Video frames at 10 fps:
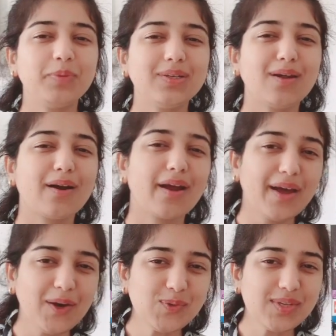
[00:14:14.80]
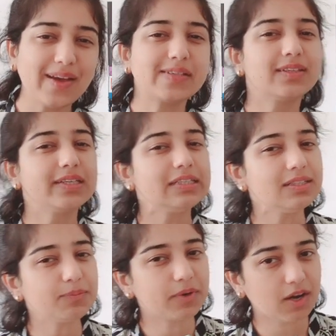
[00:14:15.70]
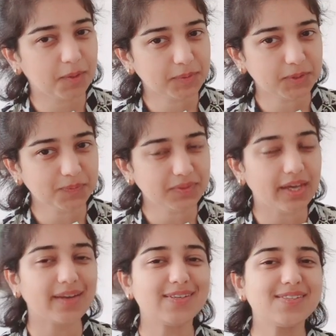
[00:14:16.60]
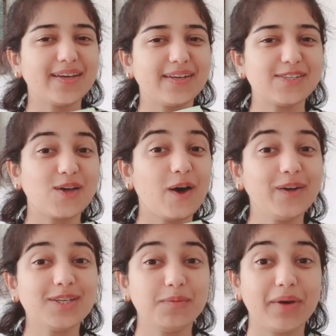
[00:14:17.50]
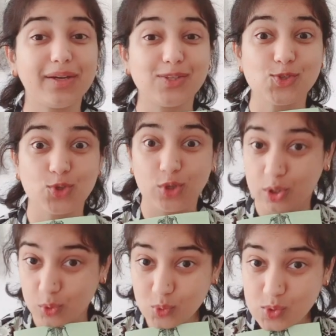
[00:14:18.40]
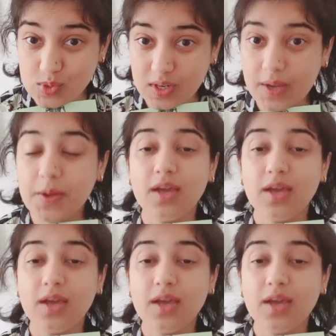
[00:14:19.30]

But her house has a little problem that is, that it's haunted by this ghost.